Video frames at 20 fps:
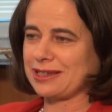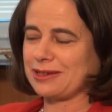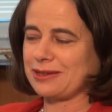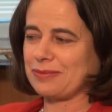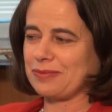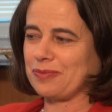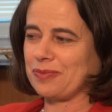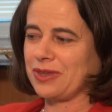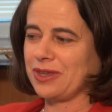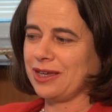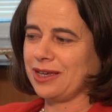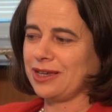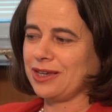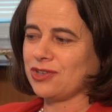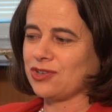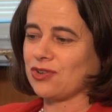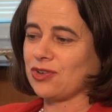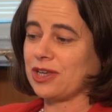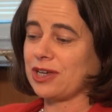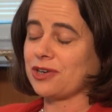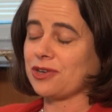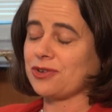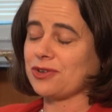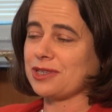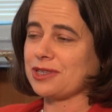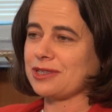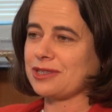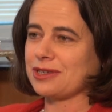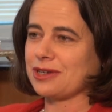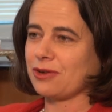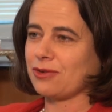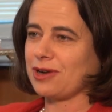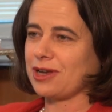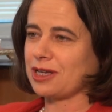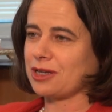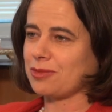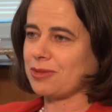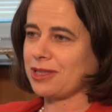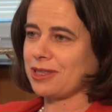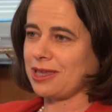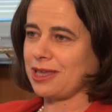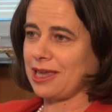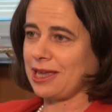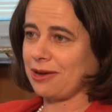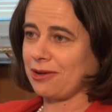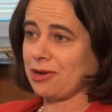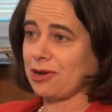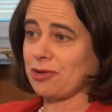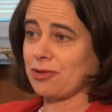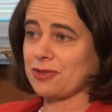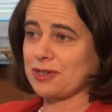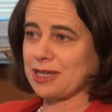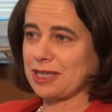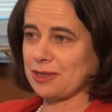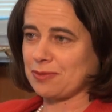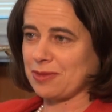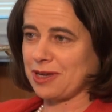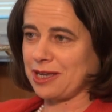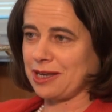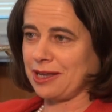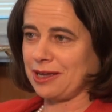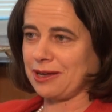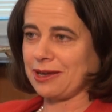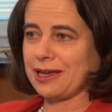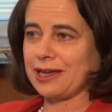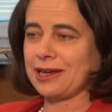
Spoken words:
Sri Lanka is around about the area of Tasmania,